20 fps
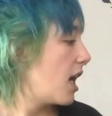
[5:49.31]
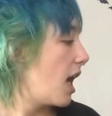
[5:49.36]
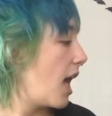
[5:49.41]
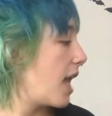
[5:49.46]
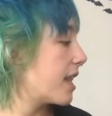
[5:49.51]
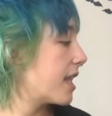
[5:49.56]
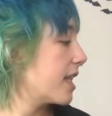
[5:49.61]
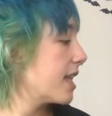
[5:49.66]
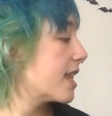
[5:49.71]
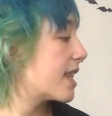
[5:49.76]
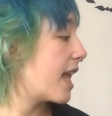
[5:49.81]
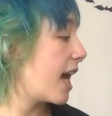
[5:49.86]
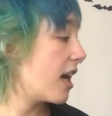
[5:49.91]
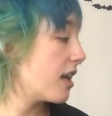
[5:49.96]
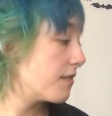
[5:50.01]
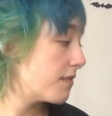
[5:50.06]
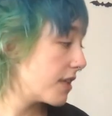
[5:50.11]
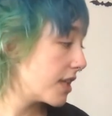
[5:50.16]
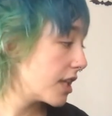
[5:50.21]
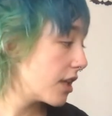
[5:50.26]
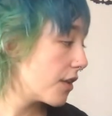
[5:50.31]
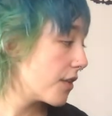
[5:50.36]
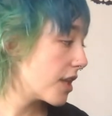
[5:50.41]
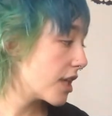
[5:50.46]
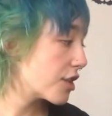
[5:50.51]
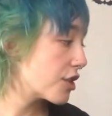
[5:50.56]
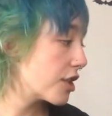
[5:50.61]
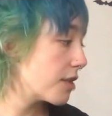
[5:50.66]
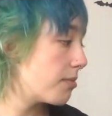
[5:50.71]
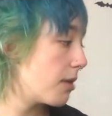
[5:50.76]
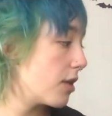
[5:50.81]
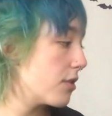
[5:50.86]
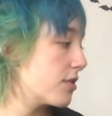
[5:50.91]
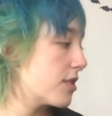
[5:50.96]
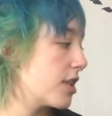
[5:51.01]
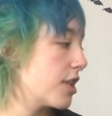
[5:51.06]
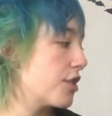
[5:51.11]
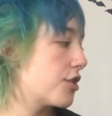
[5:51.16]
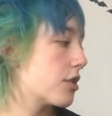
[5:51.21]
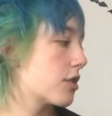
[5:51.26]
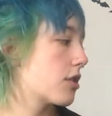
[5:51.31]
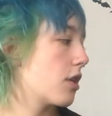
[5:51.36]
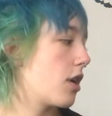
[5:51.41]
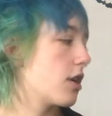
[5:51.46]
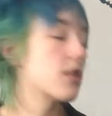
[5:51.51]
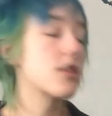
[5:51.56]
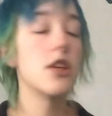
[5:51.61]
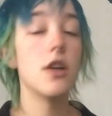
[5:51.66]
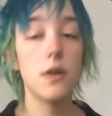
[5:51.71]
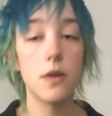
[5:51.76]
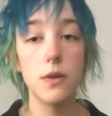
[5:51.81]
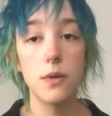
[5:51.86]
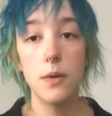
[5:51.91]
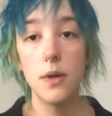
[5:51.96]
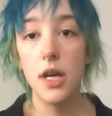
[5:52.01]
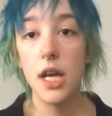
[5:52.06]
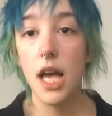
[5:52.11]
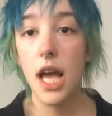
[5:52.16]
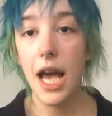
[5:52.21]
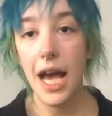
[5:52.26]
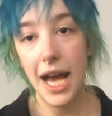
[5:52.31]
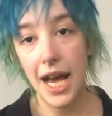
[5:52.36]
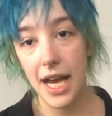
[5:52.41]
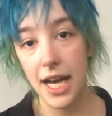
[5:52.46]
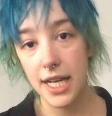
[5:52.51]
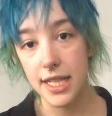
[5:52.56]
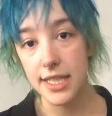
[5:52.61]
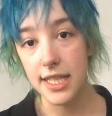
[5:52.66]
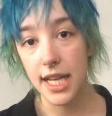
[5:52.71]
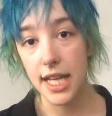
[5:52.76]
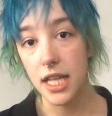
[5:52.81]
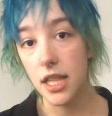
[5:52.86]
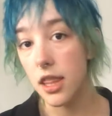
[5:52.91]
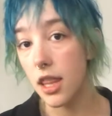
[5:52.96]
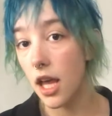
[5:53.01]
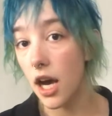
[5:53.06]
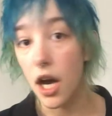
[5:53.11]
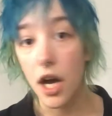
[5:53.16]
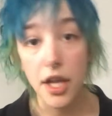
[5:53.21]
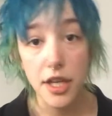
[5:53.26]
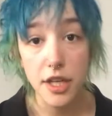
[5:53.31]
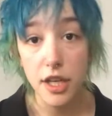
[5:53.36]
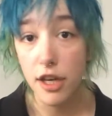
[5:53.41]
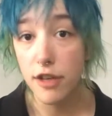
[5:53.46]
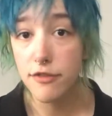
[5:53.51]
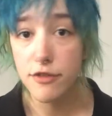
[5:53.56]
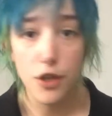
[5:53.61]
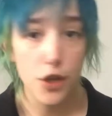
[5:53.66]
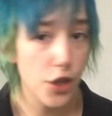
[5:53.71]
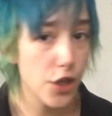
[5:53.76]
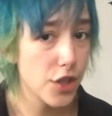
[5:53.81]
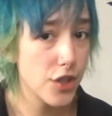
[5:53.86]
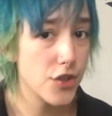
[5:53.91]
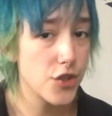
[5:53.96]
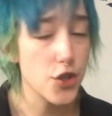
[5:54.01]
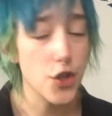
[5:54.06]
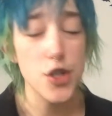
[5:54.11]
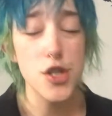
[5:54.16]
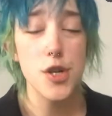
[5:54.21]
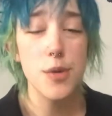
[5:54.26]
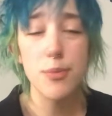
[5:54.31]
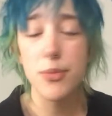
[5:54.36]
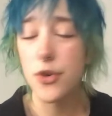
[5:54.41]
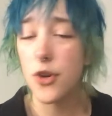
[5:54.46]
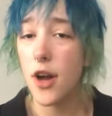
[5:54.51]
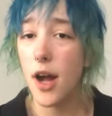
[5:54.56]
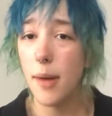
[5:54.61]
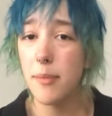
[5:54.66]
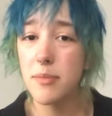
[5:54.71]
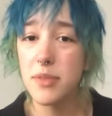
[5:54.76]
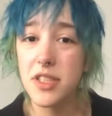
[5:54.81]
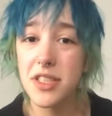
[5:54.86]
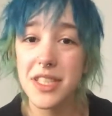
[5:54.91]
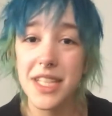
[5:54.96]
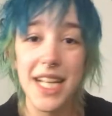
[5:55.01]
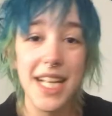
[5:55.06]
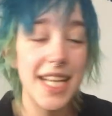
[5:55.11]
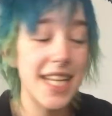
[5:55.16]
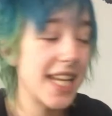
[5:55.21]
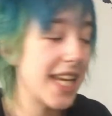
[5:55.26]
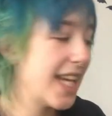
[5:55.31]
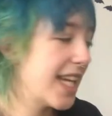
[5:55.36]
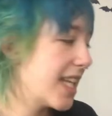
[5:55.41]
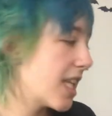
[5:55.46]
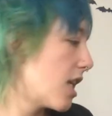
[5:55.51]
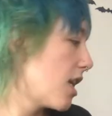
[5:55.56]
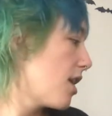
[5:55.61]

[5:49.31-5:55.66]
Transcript: And then that video that she posted just also had a lot of good journal prompts in it.